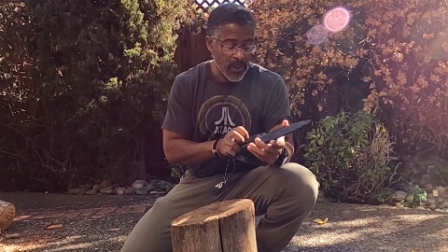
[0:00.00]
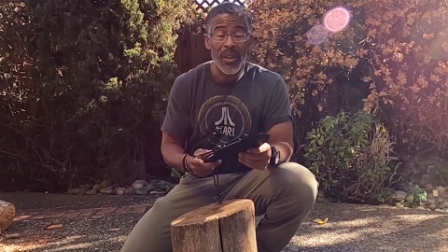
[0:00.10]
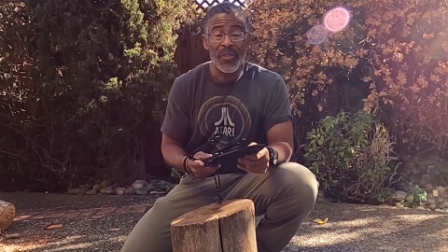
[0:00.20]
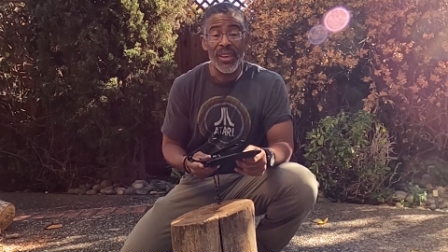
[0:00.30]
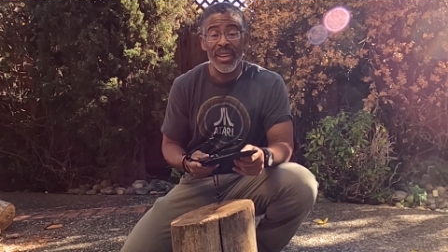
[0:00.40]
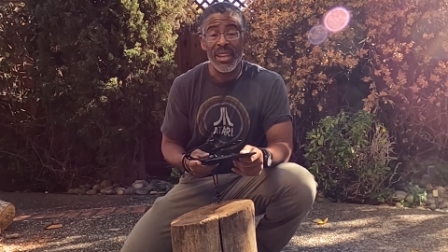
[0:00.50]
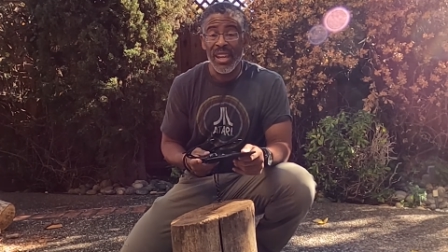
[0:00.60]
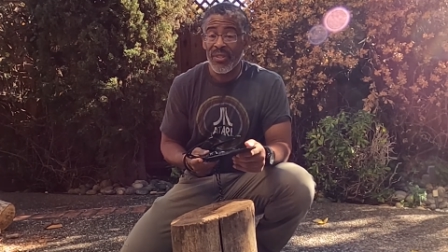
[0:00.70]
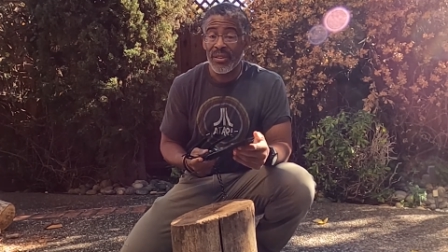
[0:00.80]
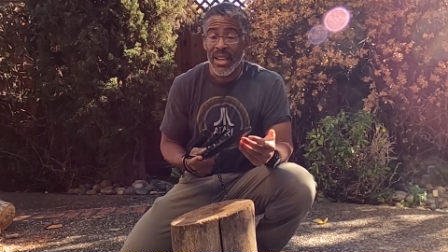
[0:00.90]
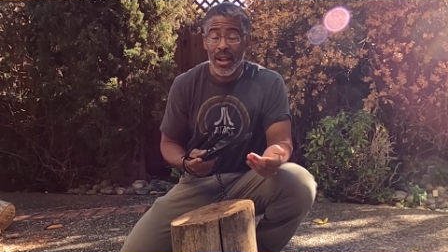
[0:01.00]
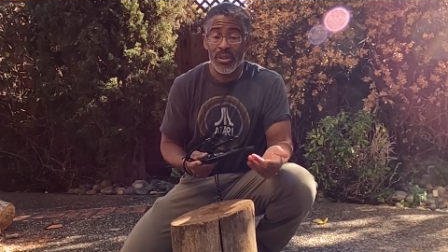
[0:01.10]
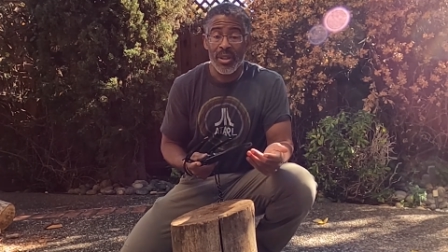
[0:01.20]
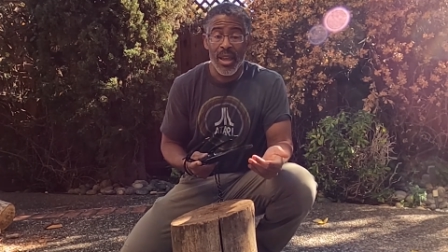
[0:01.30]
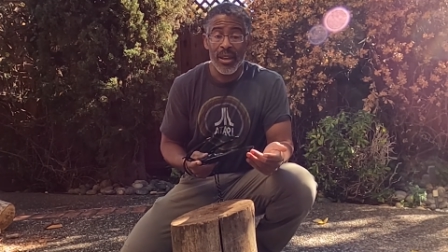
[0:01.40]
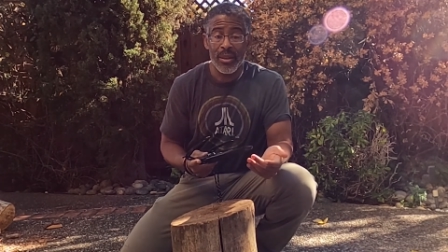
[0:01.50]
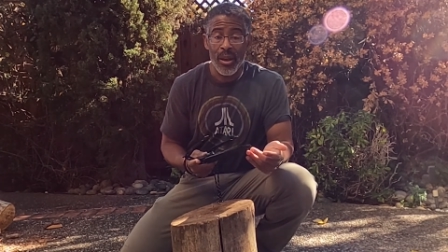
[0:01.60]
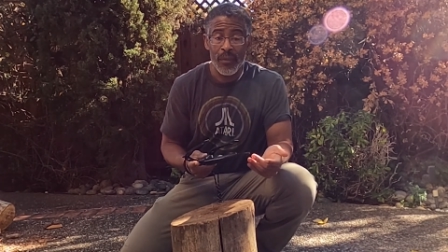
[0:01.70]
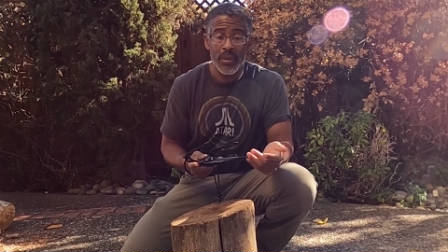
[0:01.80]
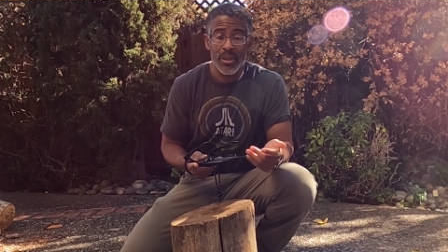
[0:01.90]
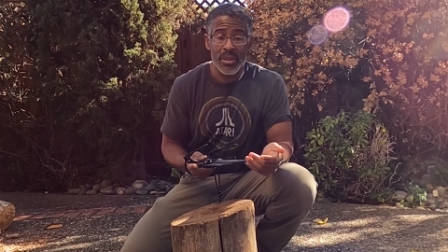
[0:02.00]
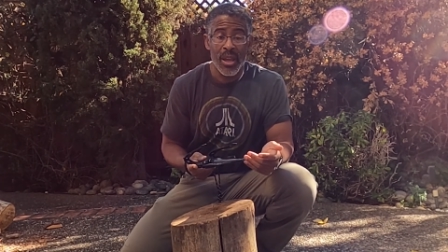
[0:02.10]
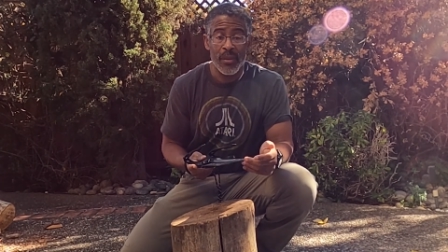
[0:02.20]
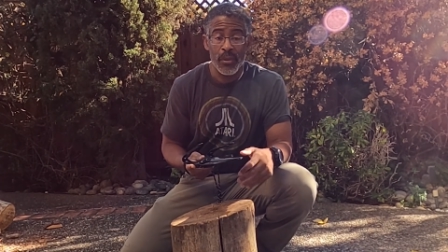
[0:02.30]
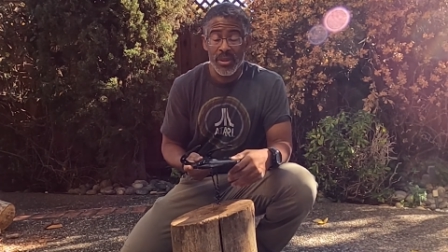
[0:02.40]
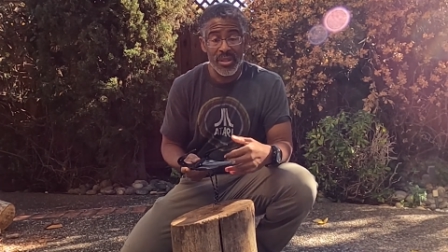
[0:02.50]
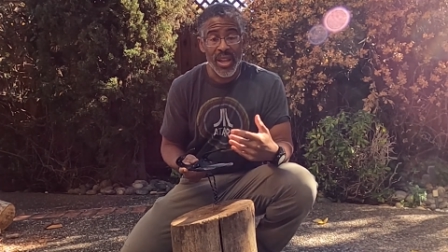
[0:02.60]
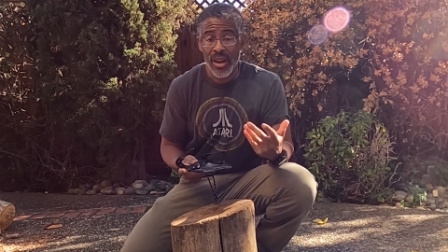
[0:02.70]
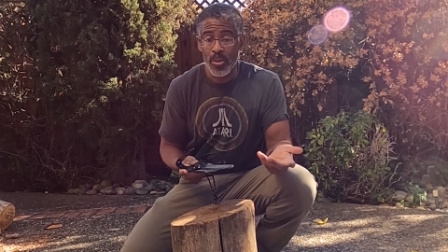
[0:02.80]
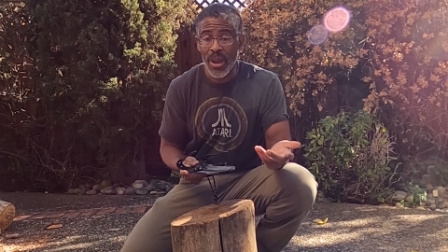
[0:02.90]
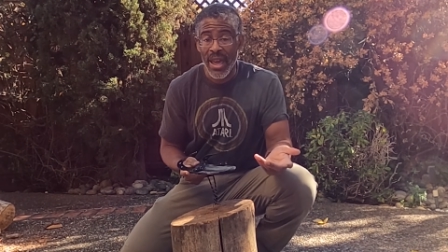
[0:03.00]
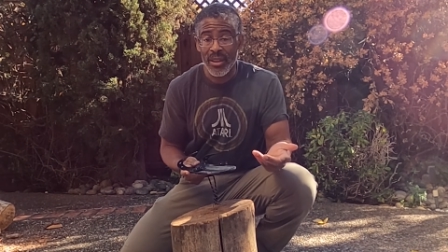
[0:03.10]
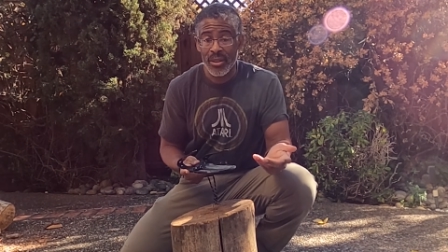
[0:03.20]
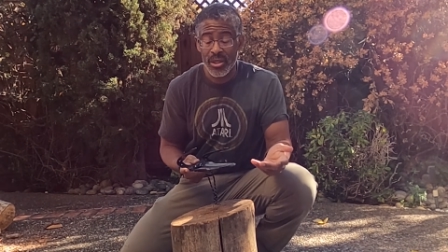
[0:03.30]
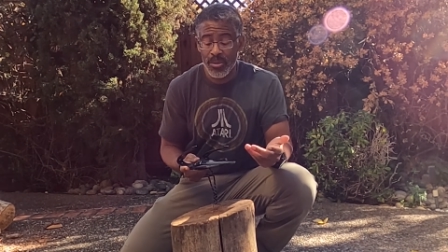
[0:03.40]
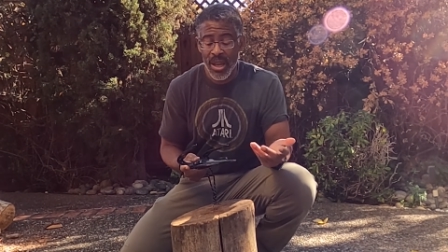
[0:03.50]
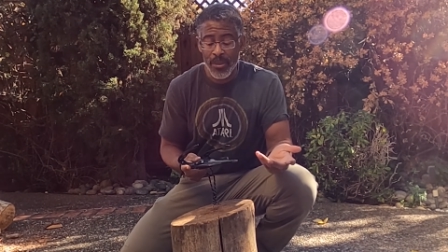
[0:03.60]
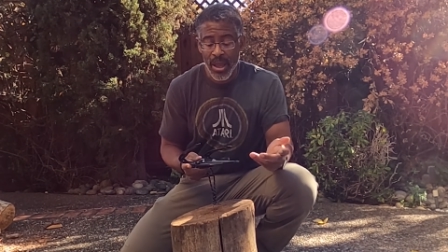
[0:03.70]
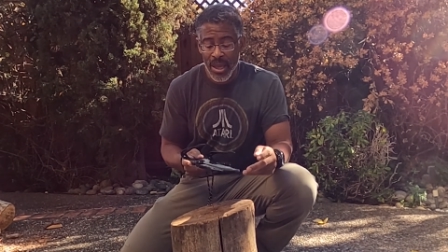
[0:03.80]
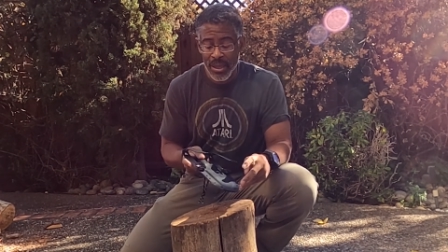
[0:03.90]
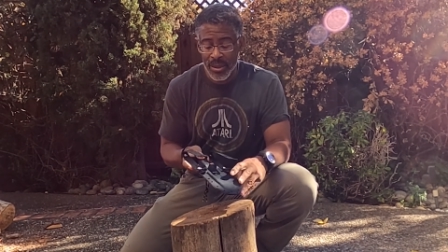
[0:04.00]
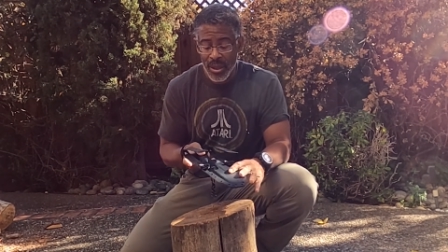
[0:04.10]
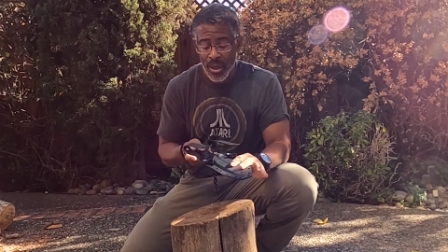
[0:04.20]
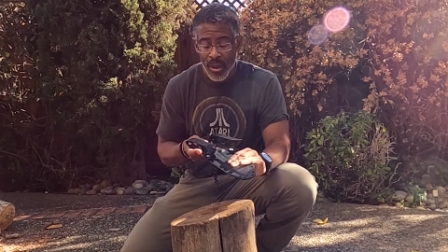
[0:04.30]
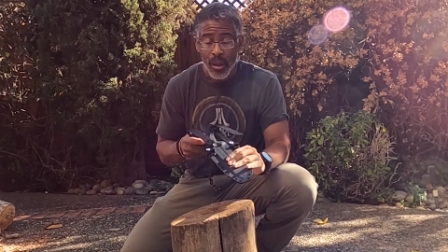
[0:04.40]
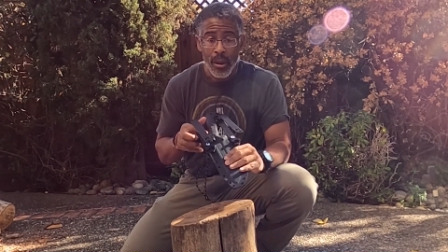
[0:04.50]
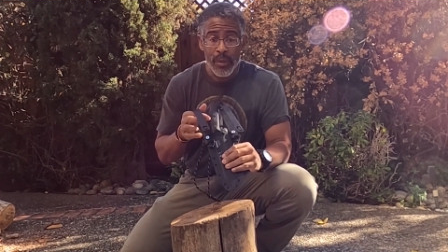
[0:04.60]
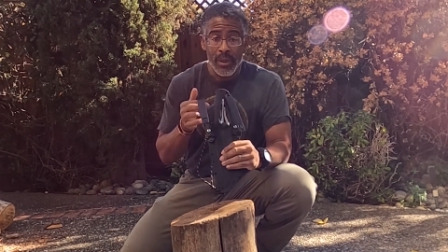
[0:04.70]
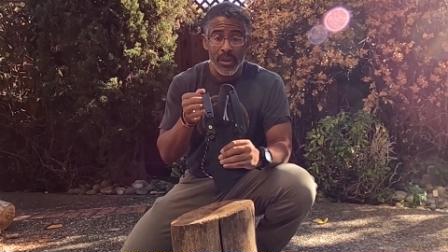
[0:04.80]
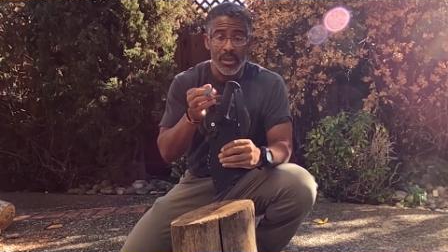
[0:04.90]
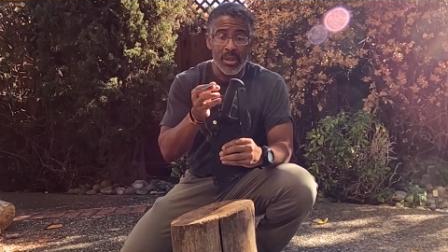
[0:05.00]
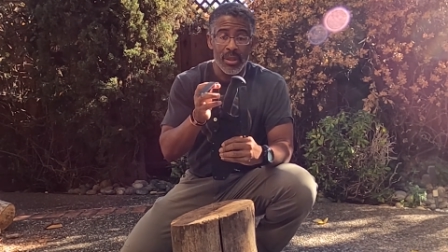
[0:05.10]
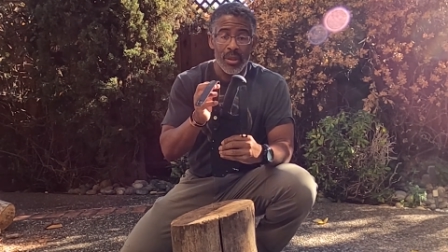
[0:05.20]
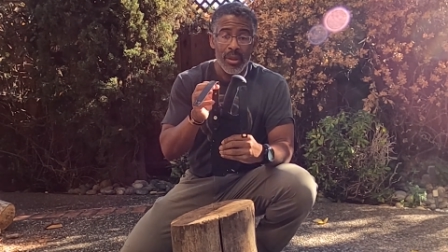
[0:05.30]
The one thing and the downside of this knife, or this entire package, in my mind, are these